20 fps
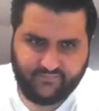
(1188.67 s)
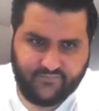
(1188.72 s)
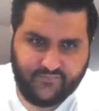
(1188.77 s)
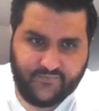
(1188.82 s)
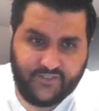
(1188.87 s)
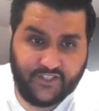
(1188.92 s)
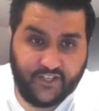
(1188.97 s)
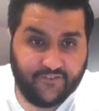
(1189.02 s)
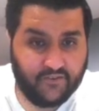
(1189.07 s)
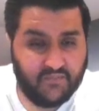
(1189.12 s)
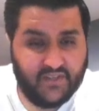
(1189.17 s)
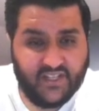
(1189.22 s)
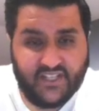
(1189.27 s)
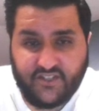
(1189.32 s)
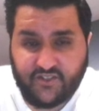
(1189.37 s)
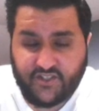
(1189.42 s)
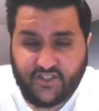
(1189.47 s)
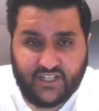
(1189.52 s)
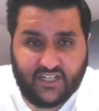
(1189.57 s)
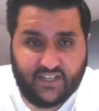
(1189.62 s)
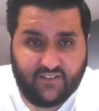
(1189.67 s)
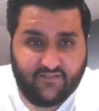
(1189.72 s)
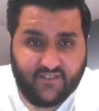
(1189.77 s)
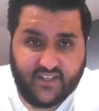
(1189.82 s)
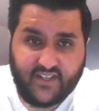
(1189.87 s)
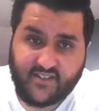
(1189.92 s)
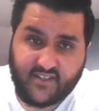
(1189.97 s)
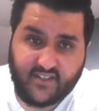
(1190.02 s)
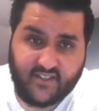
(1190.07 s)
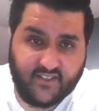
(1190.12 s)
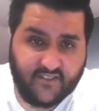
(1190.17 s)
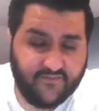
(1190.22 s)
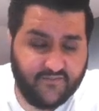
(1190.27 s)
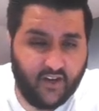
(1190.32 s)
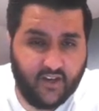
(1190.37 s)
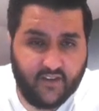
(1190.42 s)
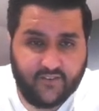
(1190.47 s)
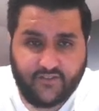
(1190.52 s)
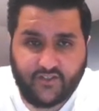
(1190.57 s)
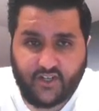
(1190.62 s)
So for me to achieve this is
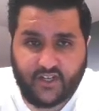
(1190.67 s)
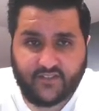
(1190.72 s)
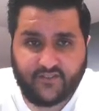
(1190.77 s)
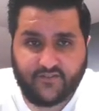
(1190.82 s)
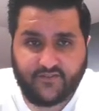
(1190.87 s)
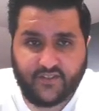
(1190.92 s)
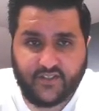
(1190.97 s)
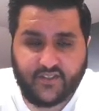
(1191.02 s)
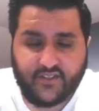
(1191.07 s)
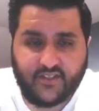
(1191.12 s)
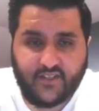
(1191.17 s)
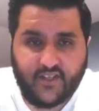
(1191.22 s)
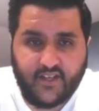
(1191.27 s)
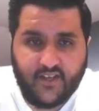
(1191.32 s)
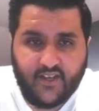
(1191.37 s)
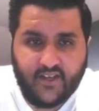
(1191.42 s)
5 transfers.